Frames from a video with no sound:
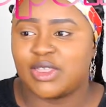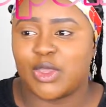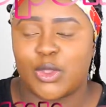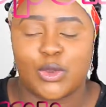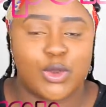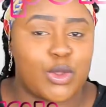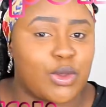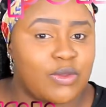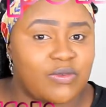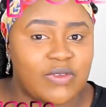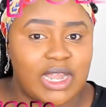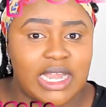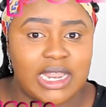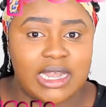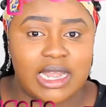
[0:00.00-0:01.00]
There are no
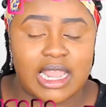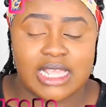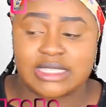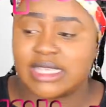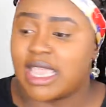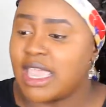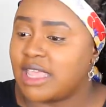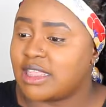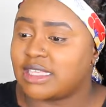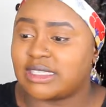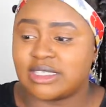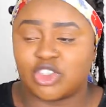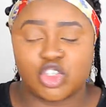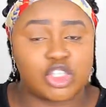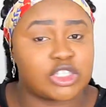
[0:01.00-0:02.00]
affiliate links.
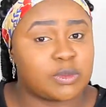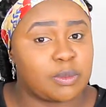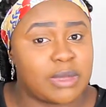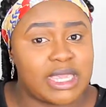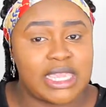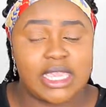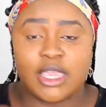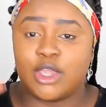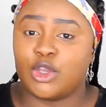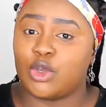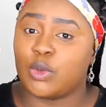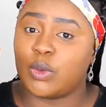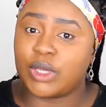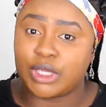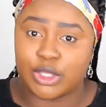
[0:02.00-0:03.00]
This is just me
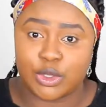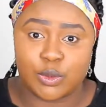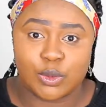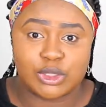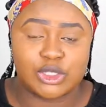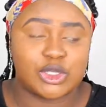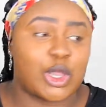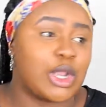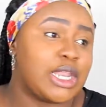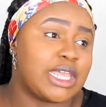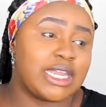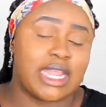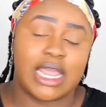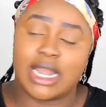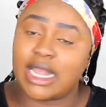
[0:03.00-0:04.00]
doing you a
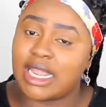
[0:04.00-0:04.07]
solid,